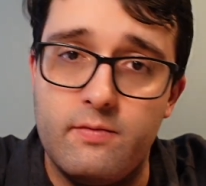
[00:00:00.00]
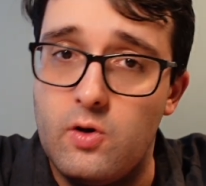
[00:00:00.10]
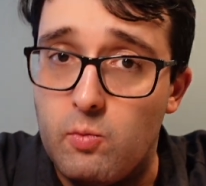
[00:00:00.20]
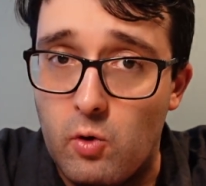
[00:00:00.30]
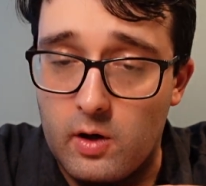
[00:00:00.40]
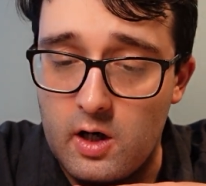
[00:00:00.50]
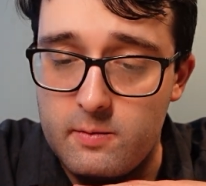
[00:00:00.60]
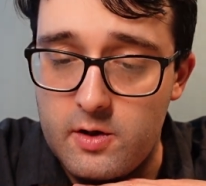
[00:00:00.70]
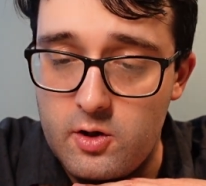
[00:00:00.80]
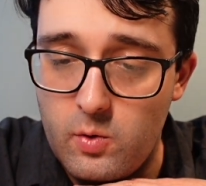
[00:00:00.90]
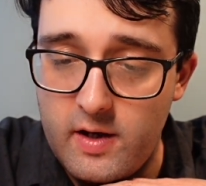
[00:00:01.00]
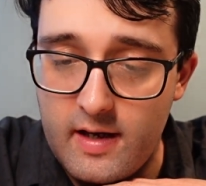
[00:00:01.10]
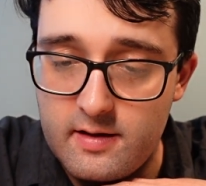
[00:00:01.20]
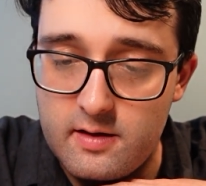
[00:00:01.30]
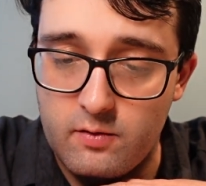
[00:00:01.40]
a few more army
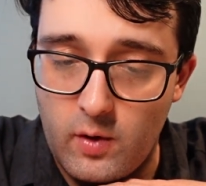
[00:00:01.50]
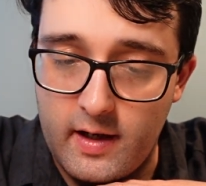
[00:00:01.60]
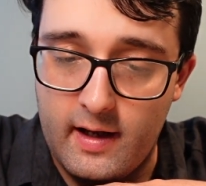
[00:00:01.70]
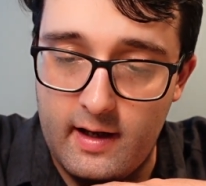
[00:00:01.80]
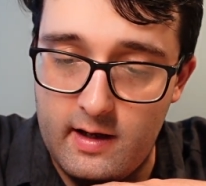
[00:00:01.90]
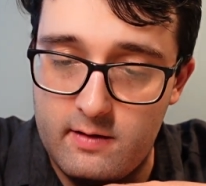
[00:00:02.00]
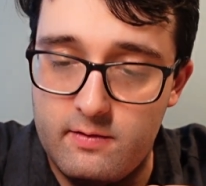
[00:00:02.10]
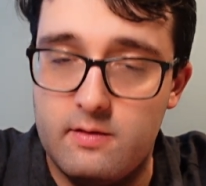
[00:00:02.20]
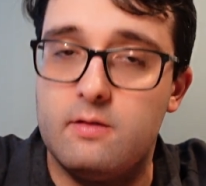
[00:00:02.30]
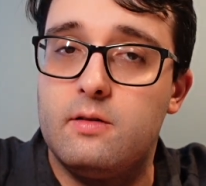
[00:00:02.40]
showcases of what I have.